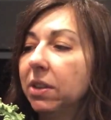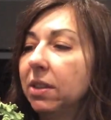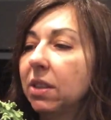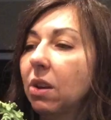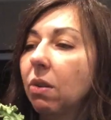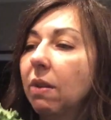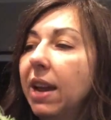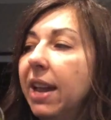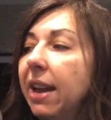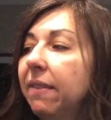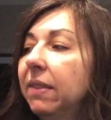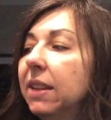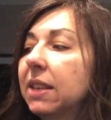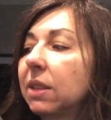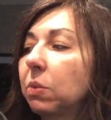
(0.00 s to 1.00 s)
So I
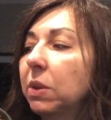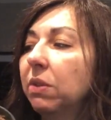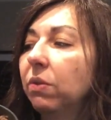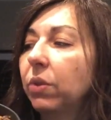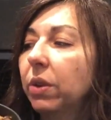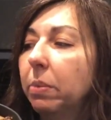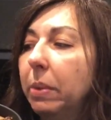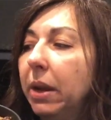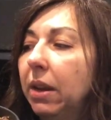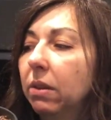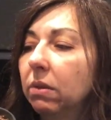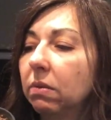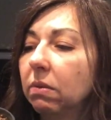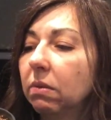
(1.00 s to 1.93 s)
have this one for about,